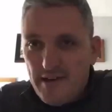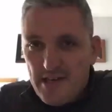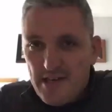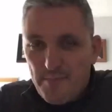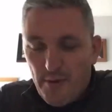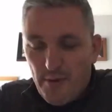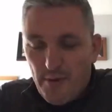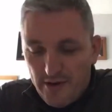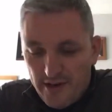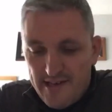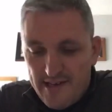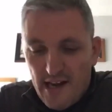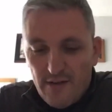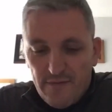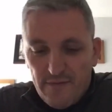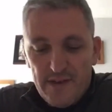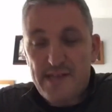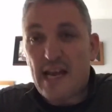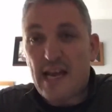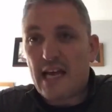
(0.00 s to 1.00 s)
to book yourself
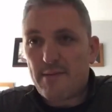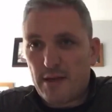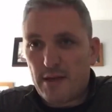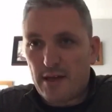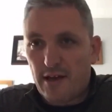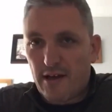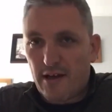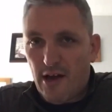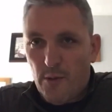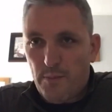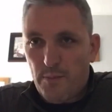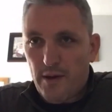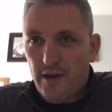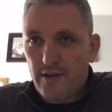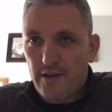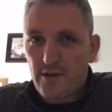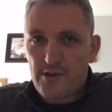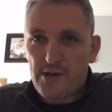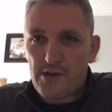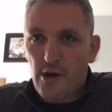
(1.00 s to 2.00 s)
a table at Hopper
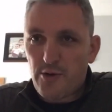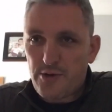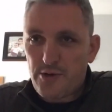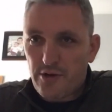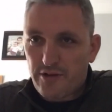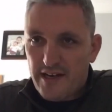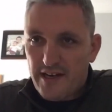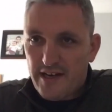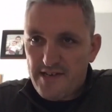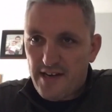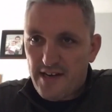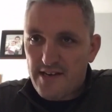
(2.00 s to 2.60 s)
at the social distance?